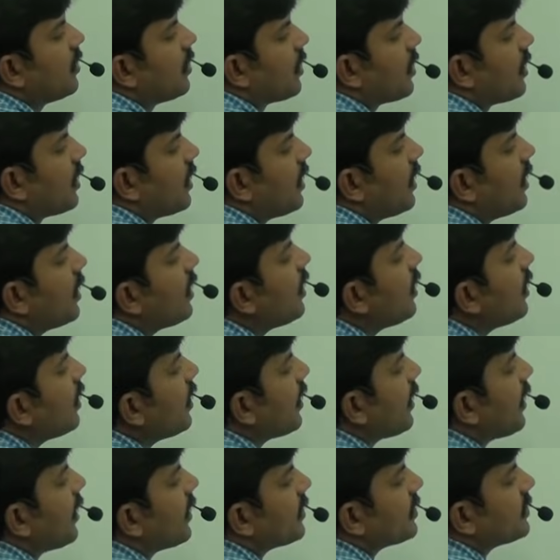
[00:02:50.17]
null
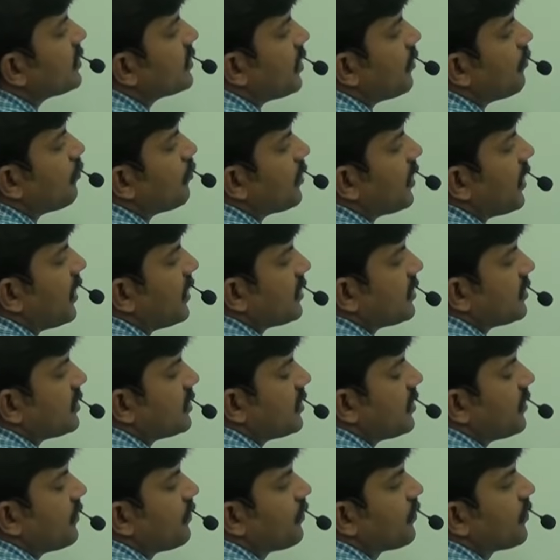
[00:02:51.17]

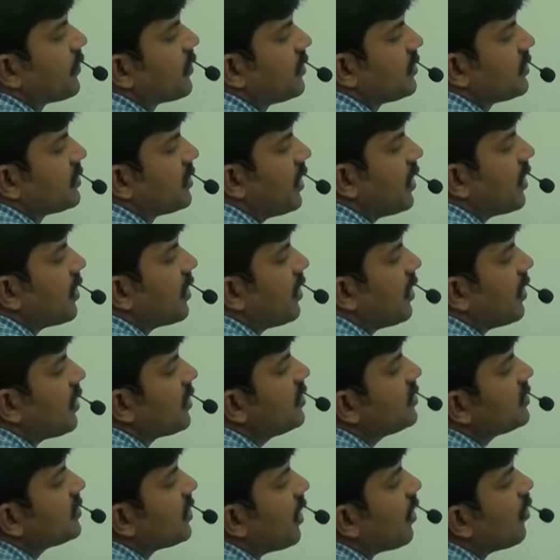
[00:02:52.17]
acceptance. Sir, null
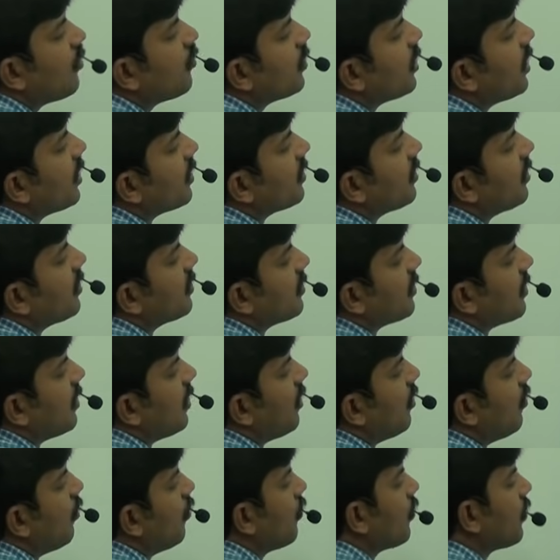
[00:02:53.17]
is allowed or not
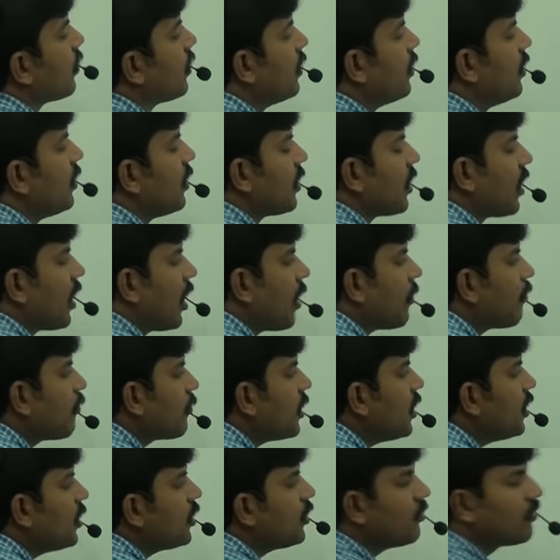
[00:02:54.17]
allowed?
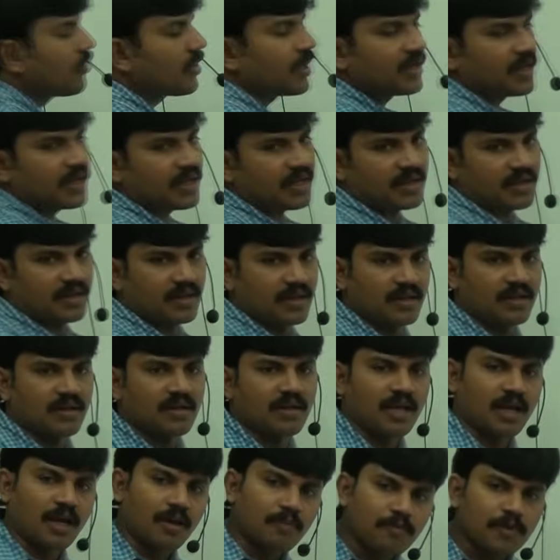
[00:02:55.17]
Happily you can take null,
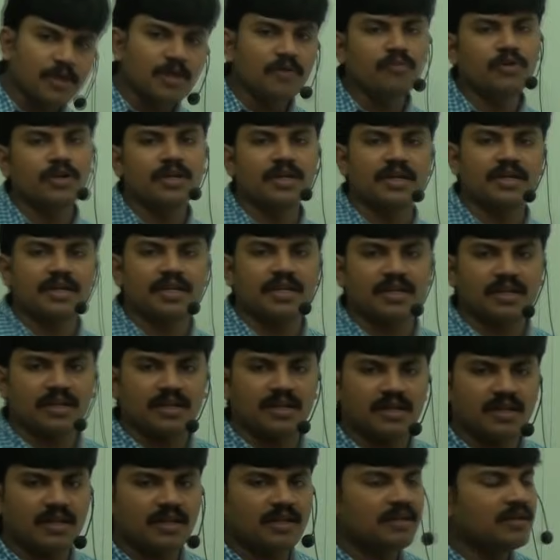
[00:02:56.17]
happily we can take
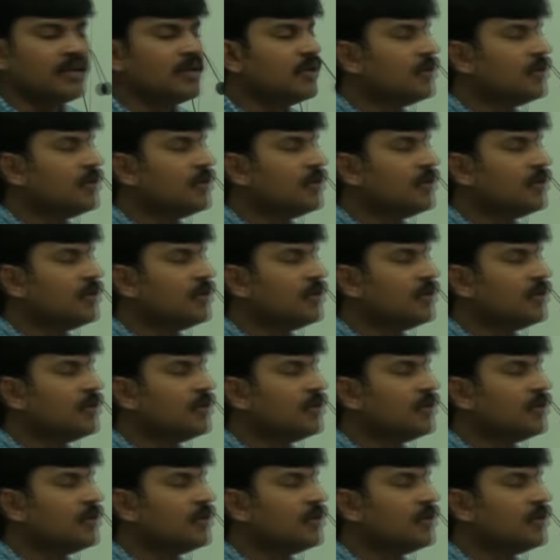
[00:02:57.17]
null.